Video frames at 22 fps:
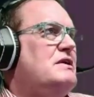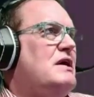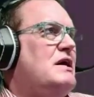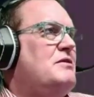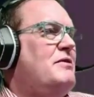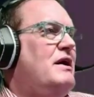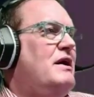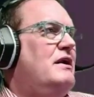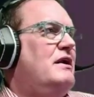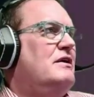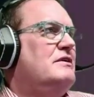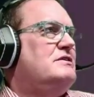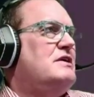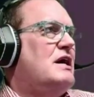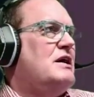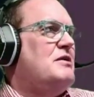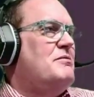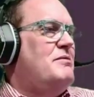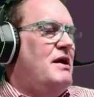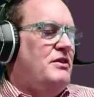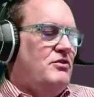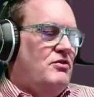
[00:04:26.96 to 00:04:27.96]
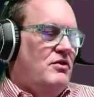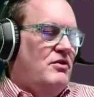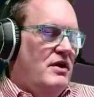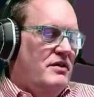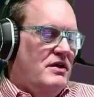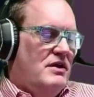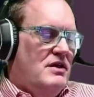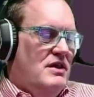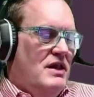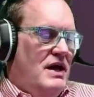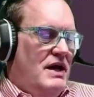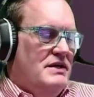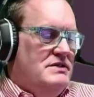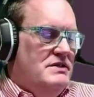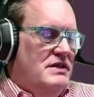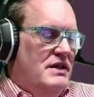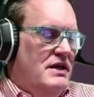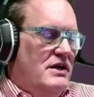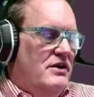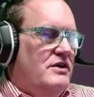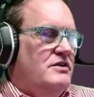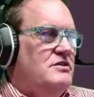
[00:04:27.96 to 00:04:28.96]
to talk about, and I'll talk about throughout the class,
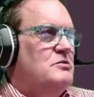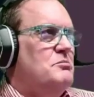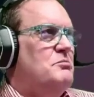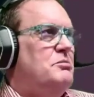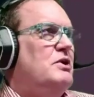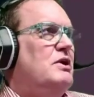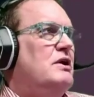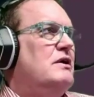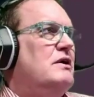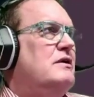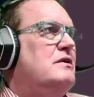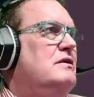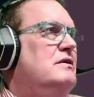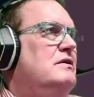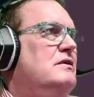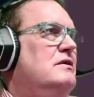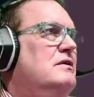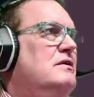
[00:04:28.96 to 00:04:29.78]
there is a book.